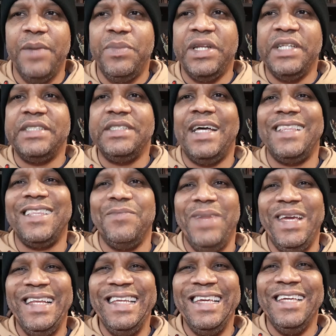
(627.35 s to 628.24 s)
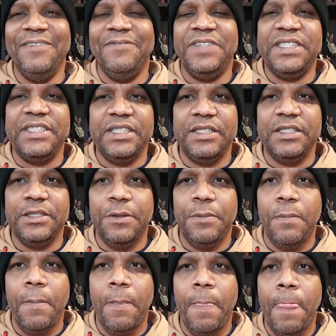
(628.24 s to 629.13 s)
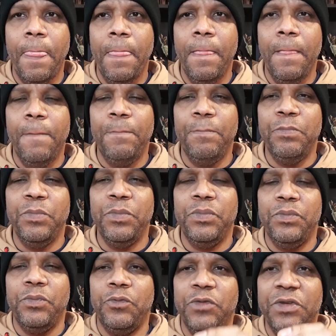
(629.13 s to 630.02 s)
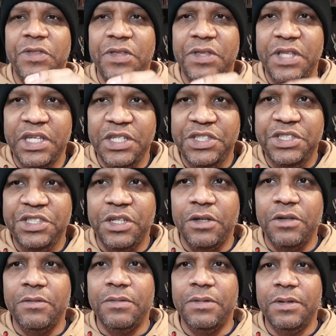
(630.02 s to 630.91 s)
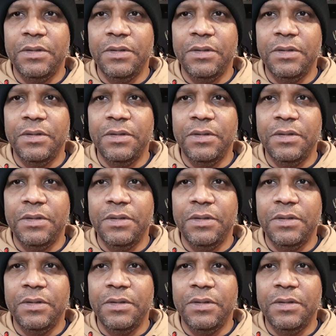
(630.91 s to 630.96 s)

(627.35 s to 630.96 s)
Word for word: but it's not the main emphasis. With this show,